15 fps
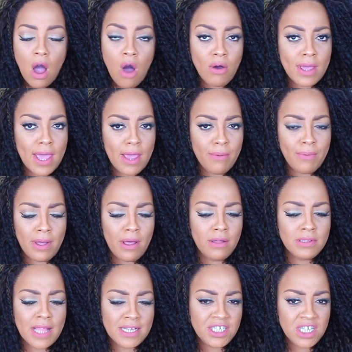Okay,
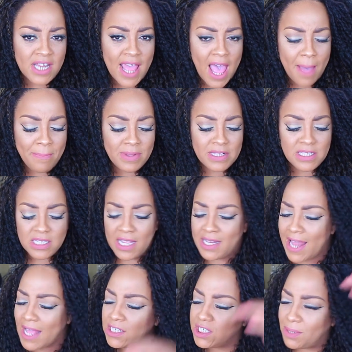well, that shit happens
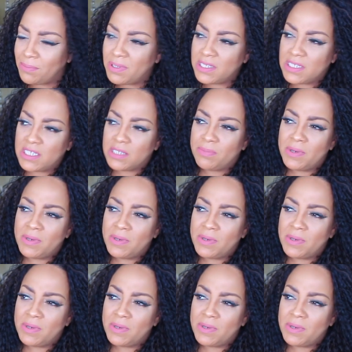and that's your business.